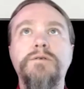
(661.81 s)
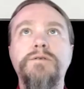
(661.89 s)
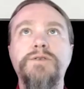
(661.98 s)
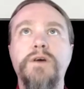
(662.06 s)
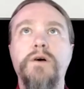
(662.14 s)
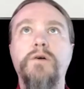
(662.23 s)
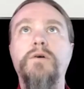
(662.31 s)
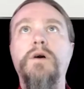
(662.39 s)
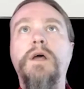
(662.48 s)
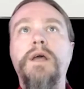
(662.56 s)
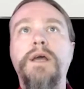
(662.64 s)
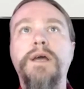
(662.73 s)
So
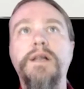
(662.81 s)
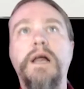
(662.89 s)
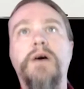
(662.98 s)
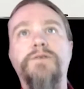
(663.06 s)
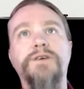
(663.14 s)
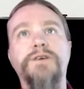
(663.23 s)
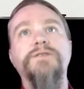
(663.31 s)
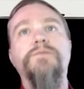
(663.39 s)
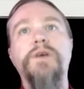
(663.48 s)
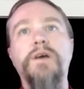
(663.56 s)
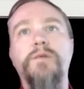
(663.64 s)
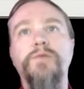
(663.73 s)
it allows us to
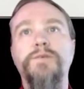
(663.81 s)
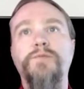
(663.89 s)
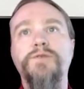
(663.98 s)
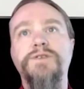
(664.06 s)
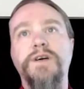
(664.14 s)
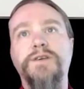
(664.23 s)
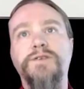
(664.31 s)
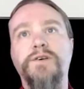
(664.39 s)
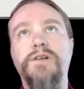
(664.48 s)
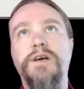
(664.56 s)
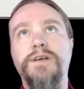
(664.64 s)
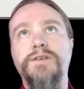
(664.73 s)
be able to protect our
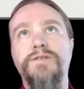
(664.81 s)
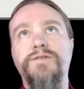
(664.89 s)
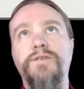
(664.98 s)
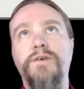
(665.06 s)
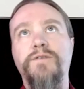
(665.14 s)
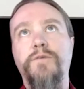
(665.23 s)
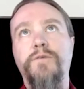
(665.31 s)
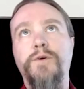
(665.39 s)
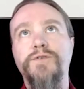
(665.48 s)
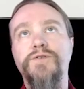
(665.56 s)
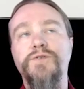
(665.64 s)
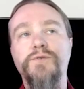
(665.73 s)
clients from
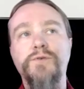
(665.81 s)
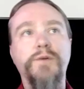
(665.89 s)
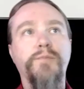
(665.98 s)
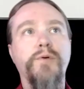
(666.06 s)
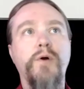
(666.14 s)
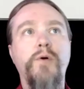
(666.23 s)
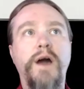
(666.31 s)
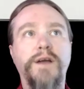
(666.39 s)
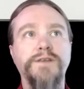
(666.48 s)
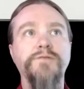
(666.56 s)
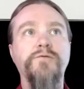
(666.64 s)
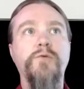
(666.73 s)
a truly
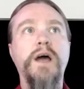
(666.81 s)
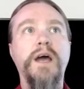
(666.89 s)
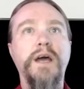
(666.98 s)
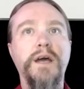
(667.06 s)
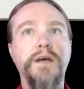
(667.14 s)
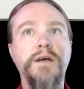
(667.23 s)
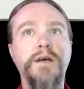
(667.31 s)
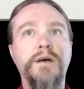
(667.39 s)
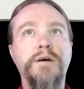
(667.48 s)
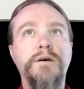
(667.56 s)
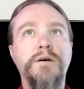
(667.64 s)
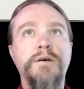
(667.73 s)
proactive way,
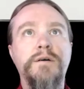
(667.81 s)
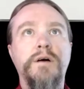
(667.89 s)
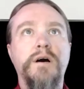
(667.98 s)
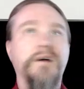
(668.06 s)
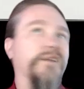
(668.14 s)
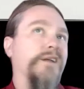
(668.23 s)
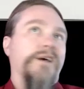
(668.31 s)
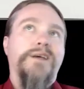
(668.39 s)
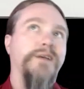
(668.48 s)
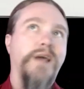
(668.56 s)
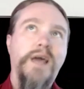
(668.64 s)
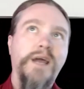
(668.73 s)
unlike
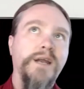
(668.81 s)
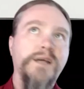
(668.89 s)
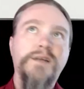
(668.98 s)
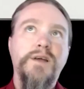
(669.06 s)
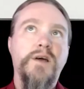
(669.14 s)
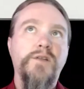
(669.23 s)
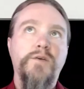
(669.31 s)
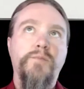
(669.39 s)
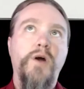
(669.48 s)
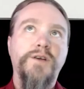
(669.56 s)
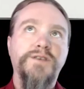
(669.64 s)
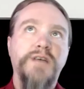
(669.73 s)
any of the other
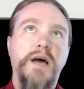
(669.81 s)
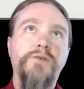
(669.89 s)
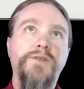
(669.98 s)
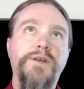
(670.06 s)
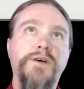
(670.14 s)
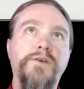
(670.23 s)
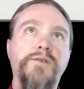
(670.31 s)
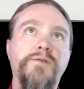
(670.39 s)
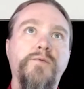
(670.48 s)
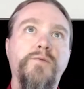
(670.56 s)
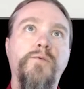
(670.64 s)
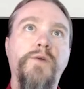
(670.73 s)
products out there,
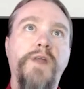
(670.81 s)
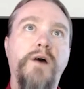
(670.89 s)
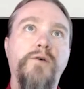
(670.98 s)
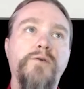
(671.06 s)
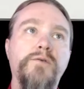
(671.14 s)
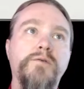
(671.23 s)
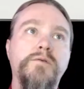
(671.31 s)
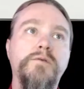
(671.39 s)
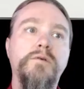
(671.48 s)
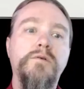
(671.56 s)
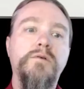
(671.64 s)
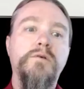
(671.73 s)
without
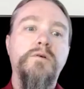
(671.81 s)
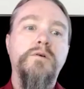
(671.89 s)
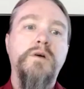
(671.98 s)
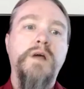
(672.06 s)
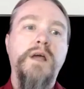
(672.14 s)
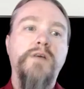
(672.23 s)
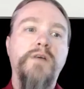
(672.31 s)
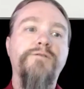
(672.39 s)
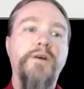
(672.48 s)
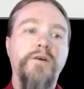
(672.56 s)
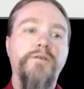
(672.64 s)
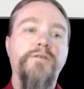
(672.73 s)
a
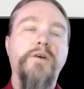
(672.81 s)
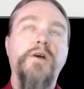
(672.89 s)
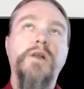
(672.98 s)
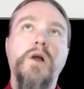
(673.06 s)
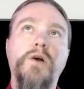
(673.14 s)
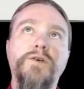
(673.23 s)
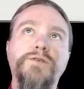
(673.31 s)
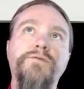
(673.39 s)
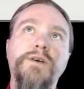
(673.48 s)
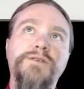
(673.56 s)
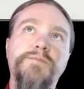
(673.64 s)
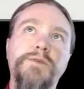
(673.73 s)
very, very large
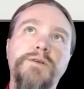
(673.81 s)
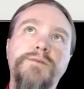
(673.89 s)
investment.